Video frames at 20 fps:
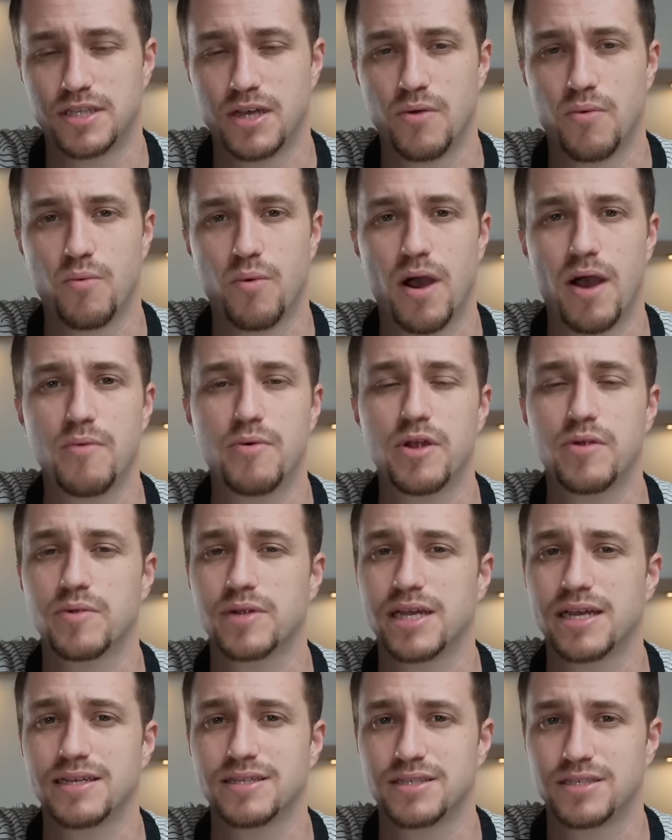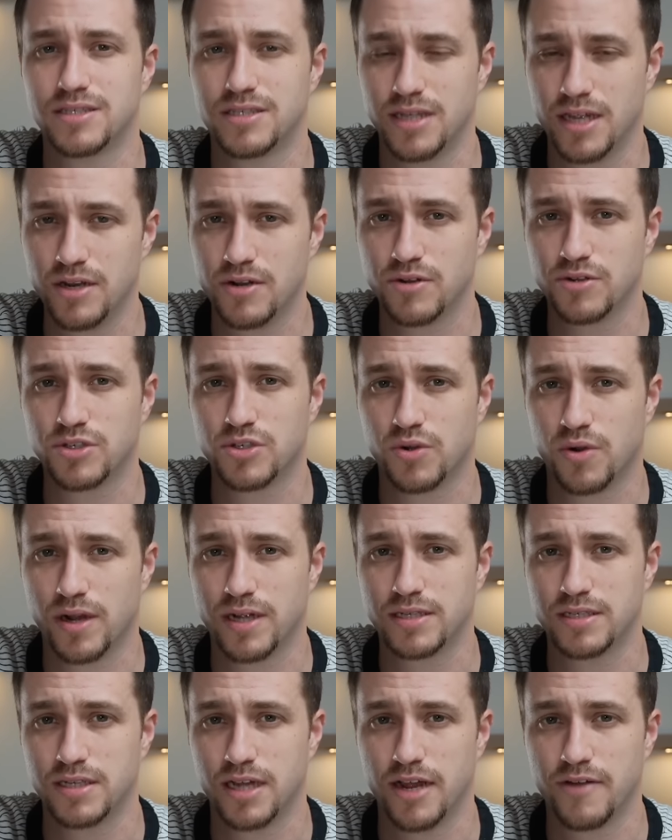that while we were yet sinners,
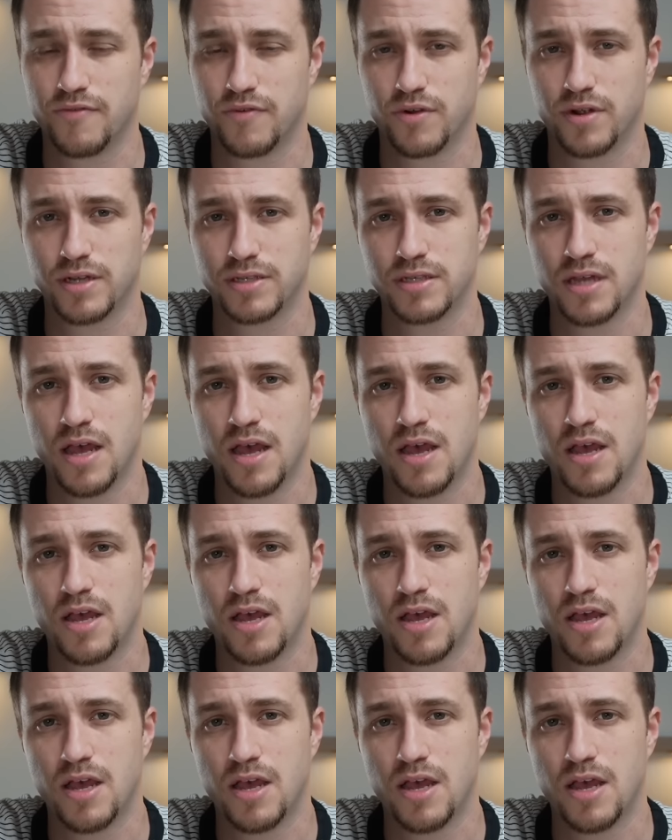Christ died for us.